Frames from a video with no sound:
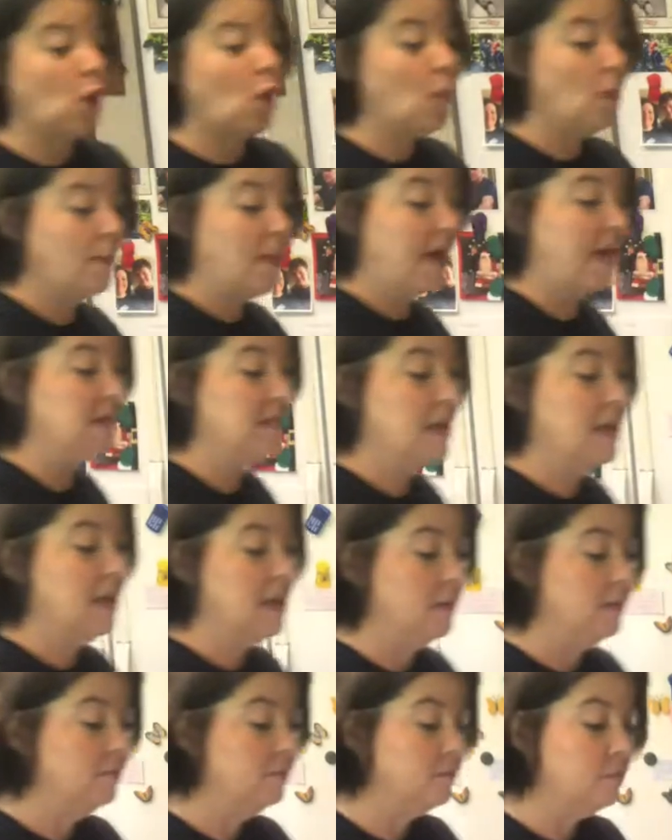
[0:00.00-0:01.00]
so
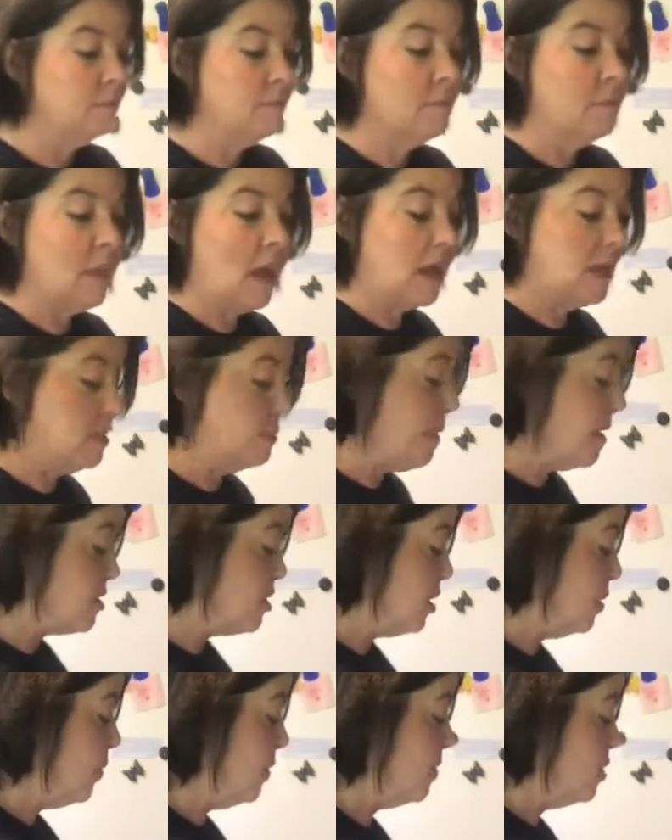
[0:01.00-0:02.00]
amazing,
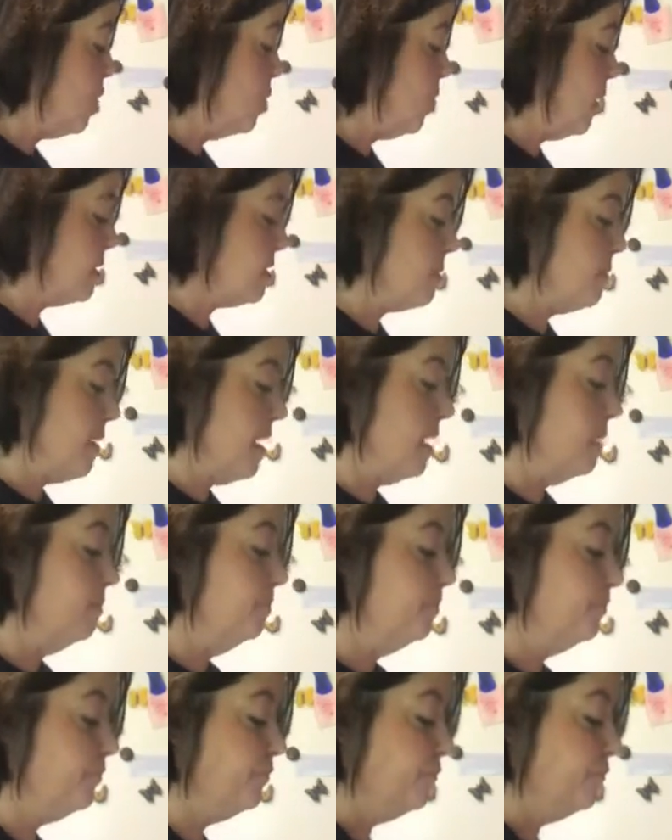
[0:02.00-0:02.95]
especially with no recipe.